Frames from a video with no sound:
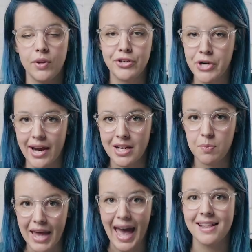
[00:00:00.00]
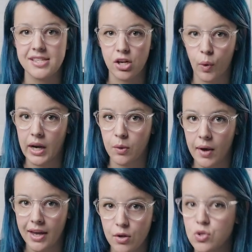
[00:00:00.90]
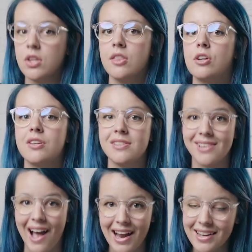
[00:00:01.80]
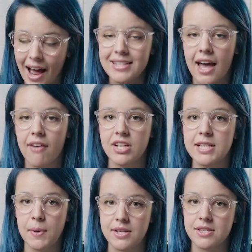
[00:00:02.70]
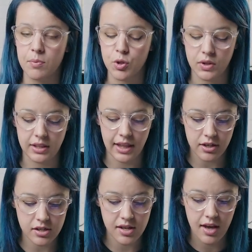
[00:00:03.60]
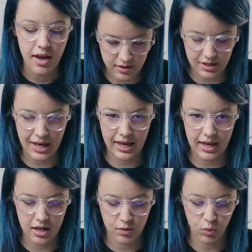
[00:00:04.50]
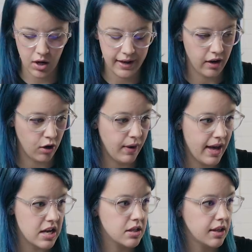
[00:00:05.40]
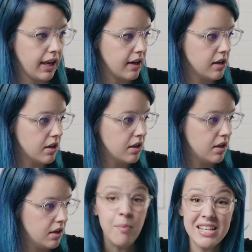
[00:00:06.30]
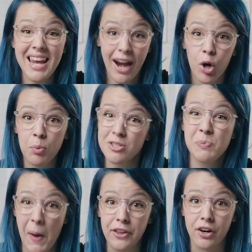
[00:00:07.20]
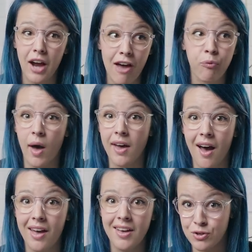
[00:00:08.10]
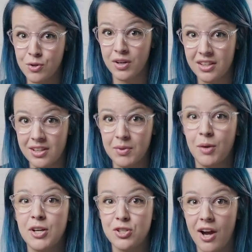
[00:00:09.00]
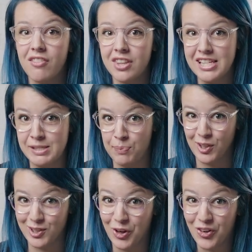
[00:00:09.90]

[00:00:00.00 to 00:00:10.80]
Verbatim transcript: want the tracking to be at zero anyway. Usually they're designed not to have any spaces in between the letters. C-A-N-Y-O-N, Canyon. I'm a terrible speller, FYI. If you're doing a thumbnail, make sure everything is spelled